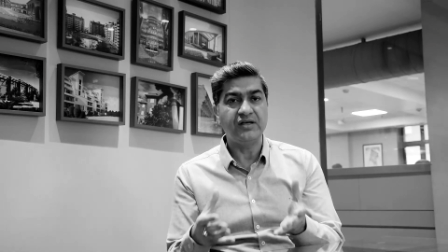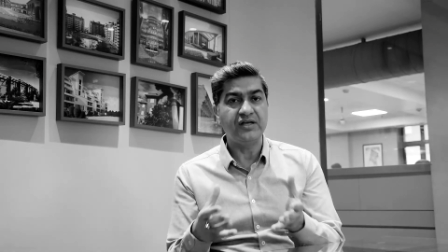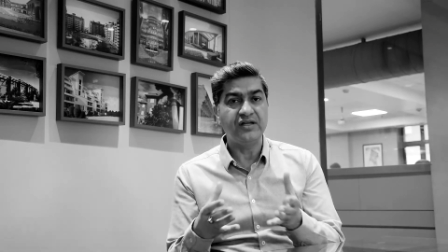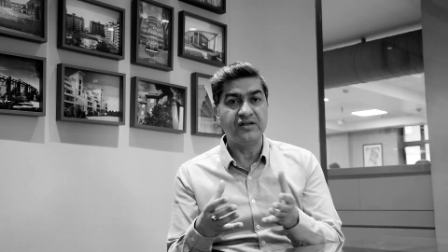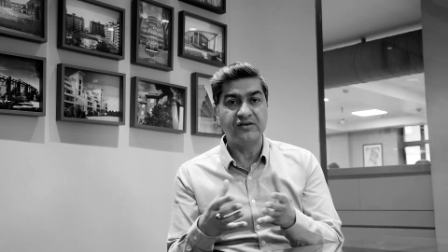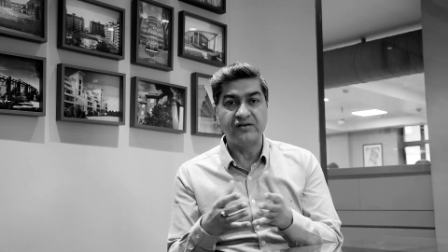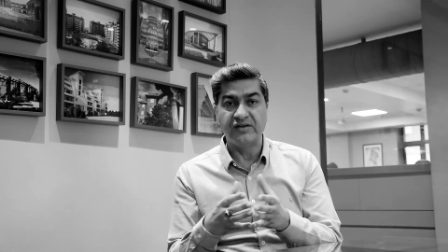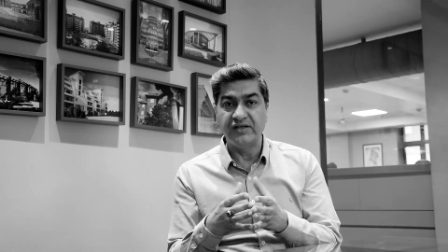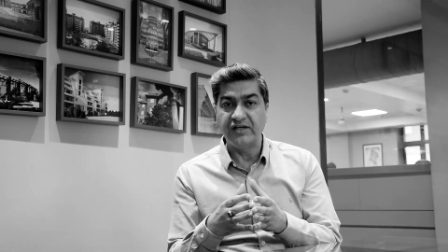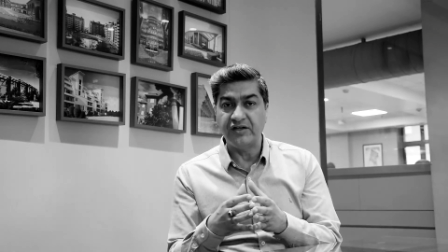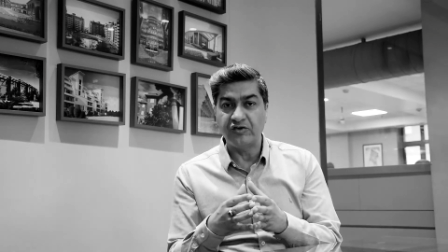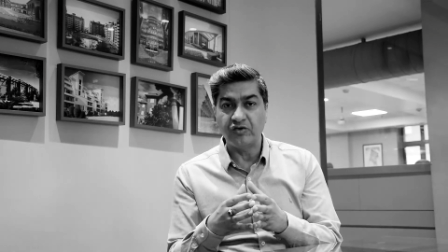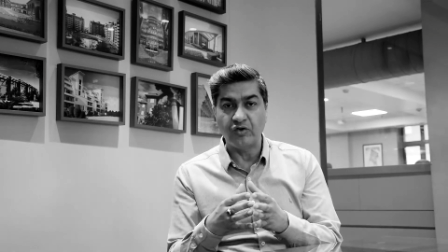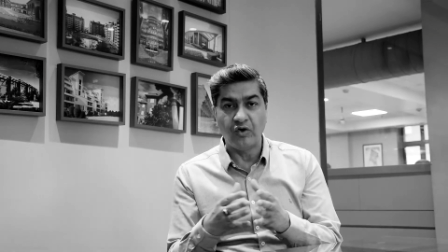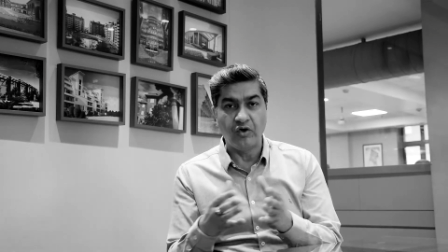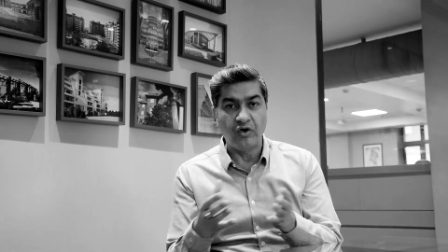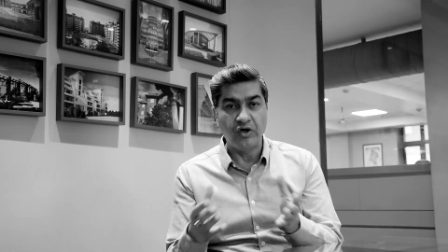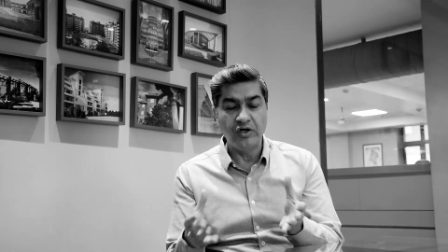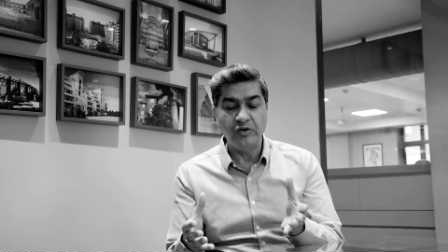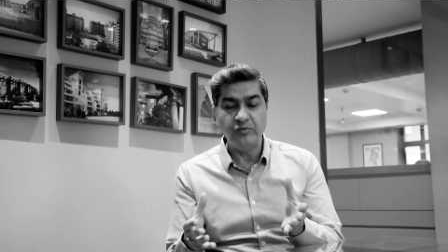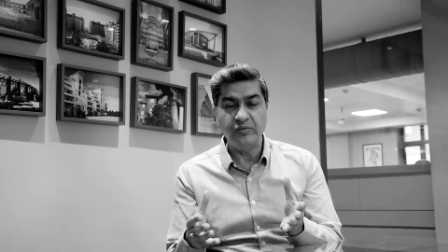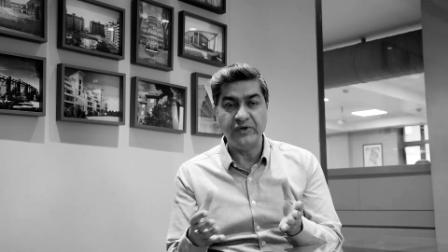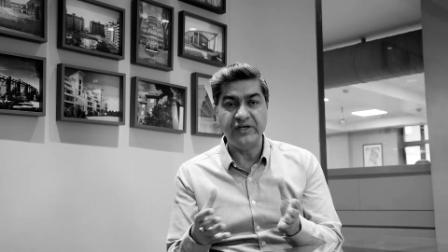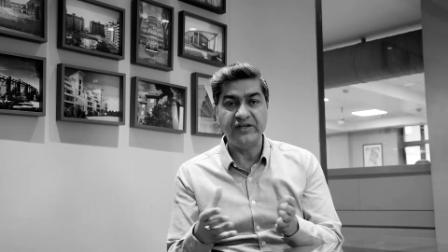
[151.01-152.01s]
it, there's
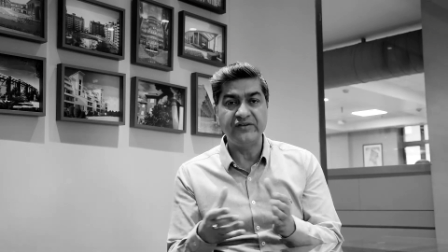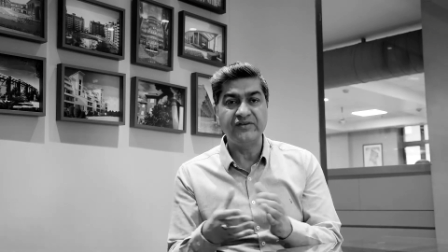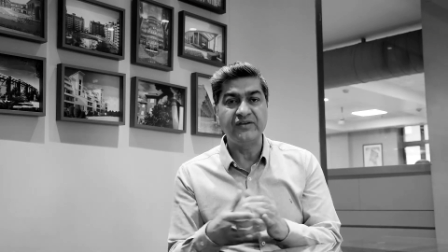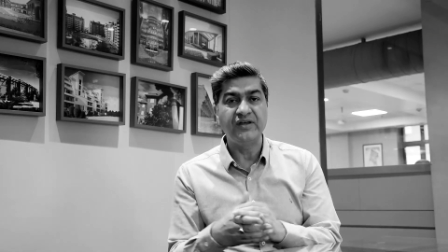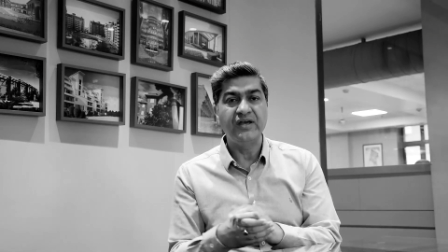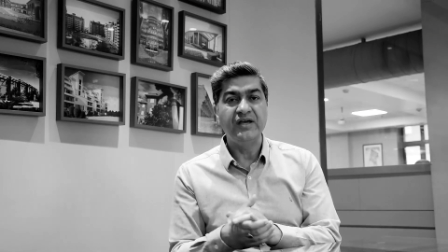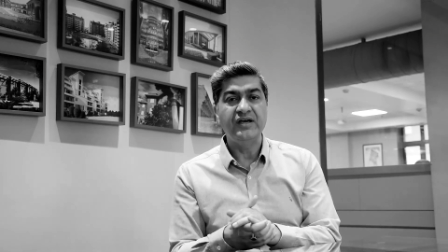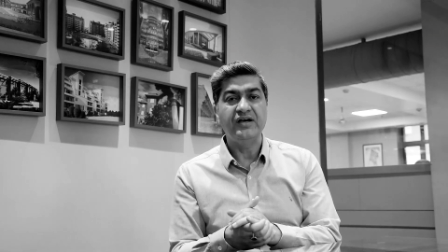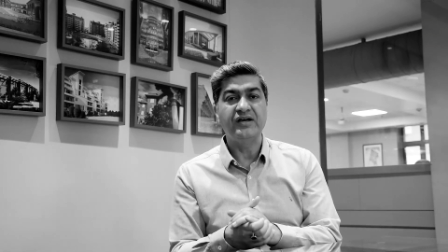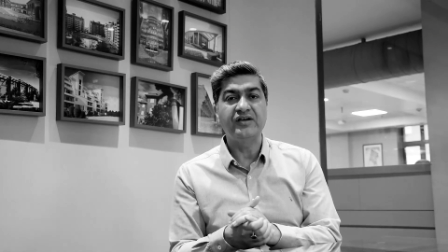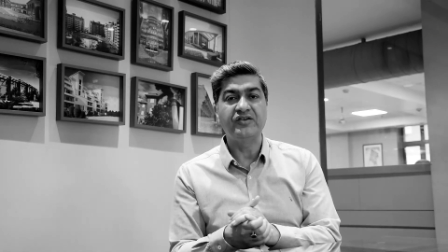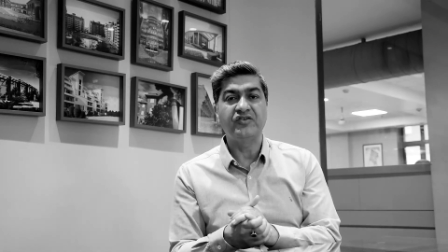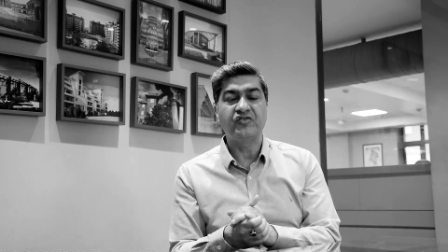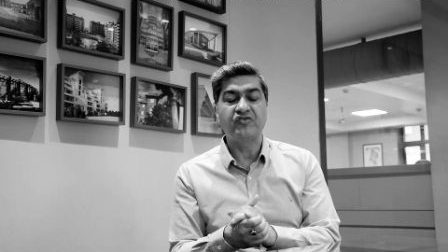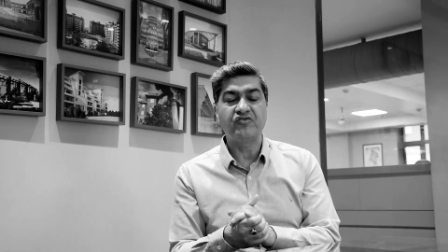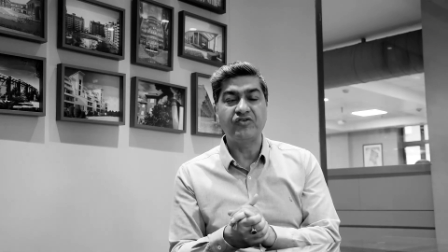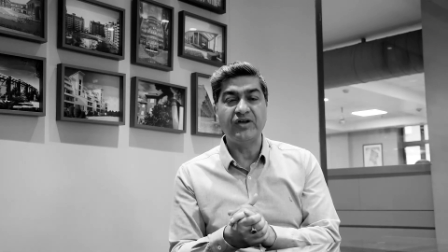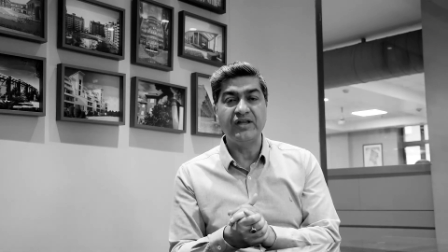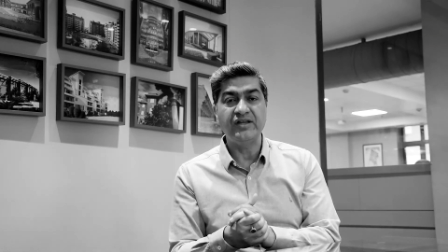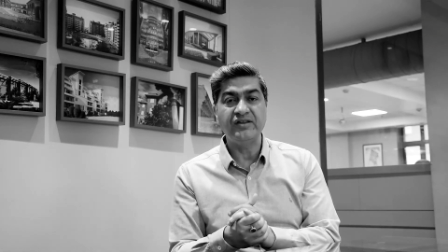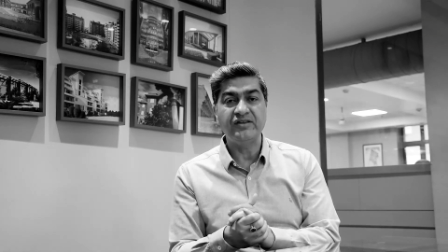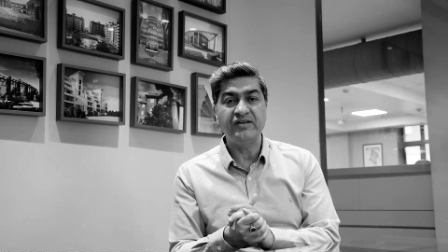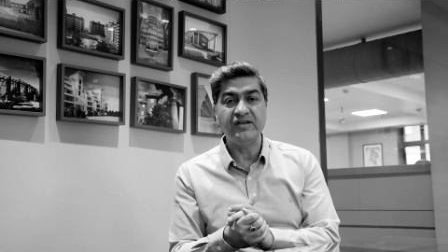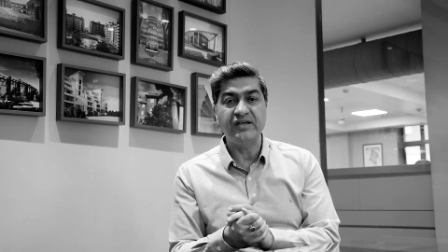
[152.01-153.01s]
always a
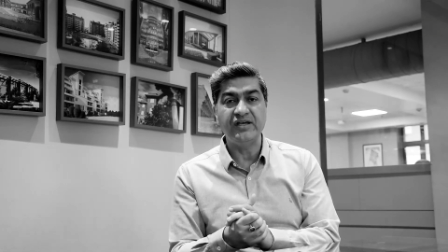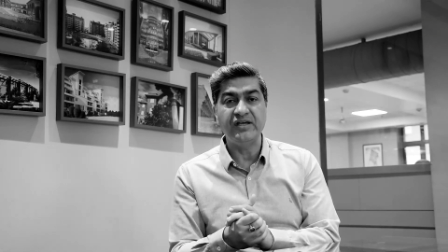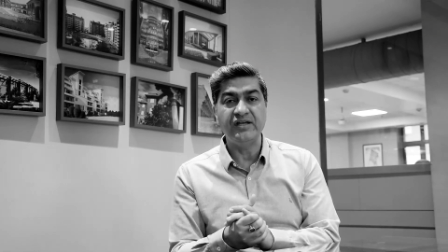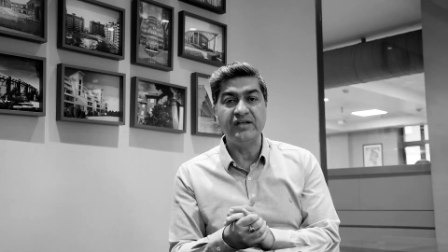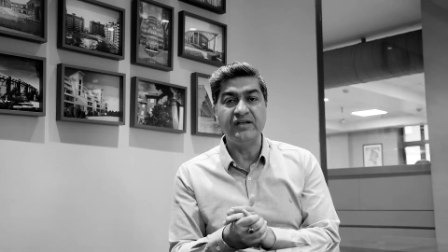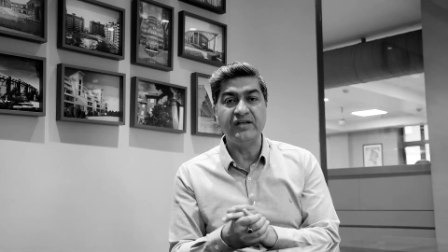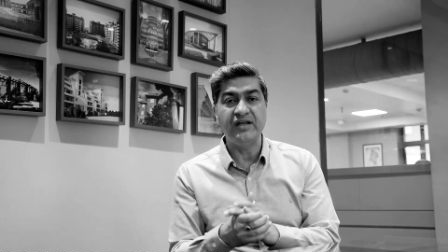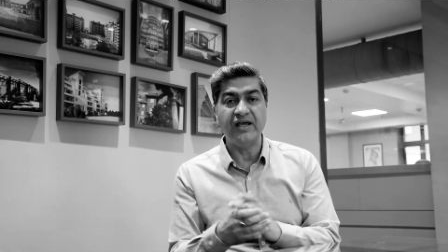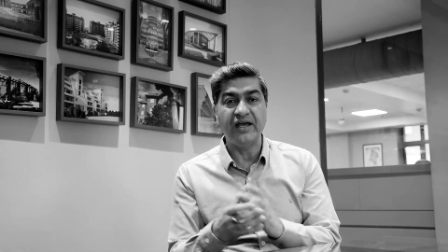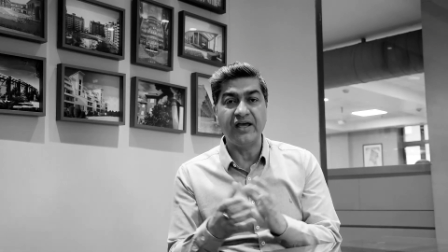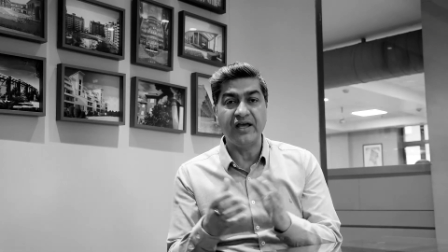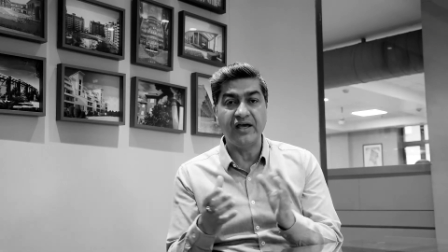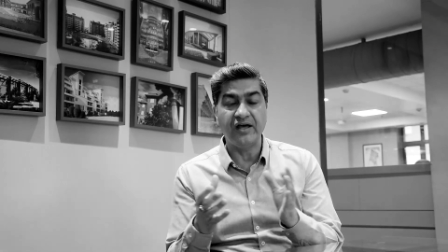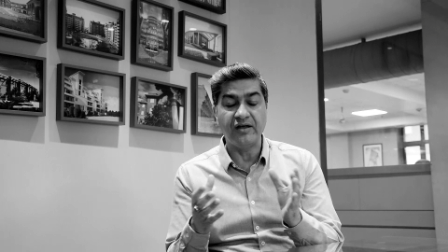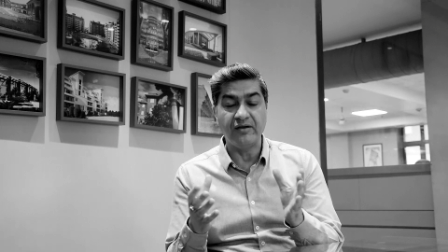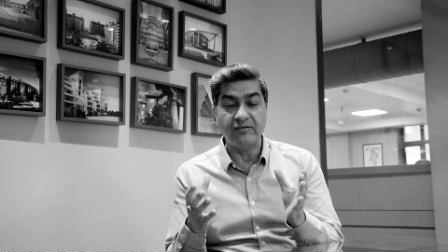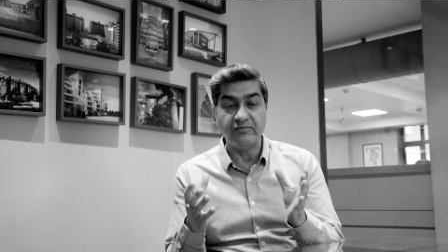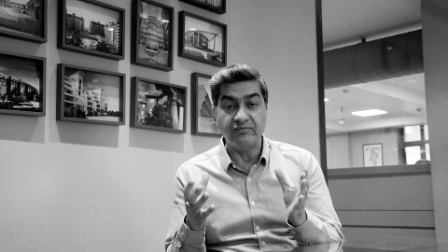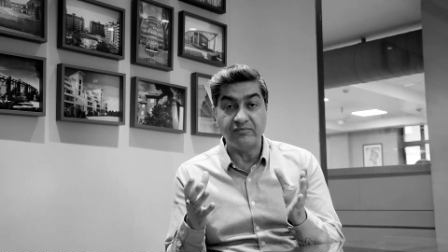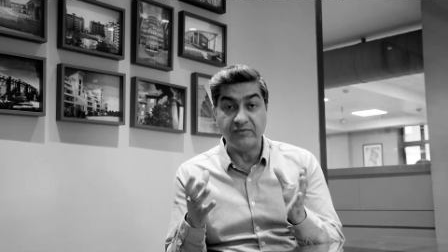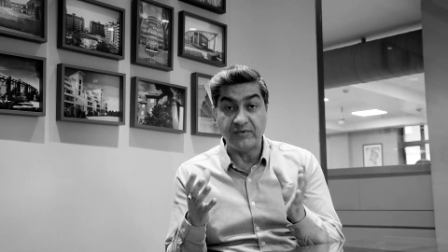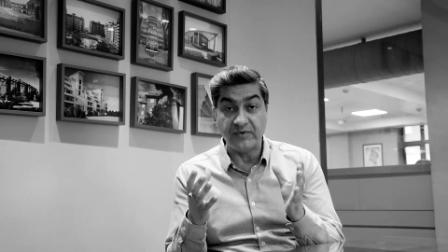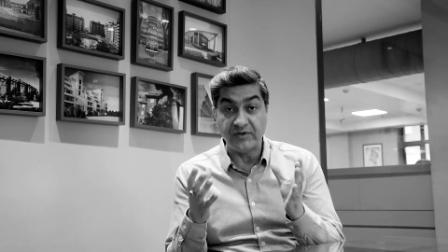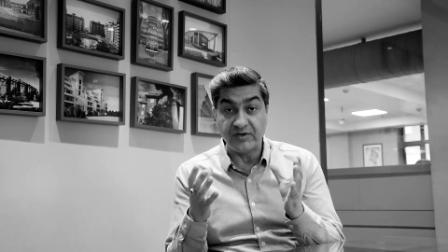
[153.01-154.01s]
strength in
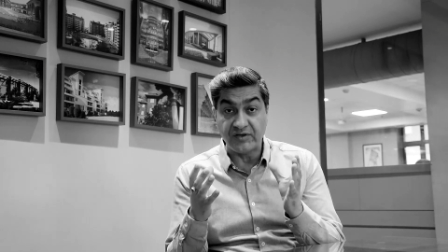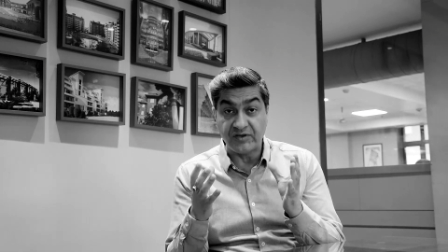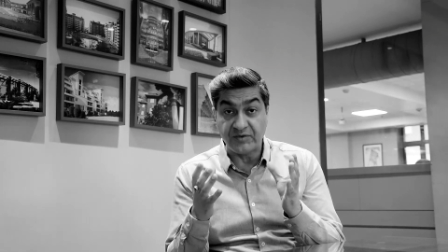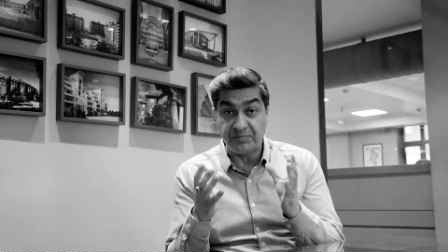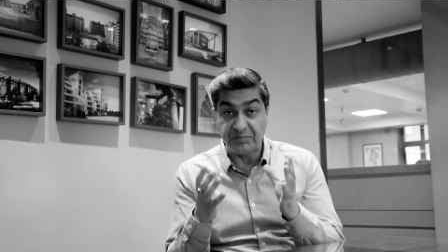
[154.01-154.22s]
the uh,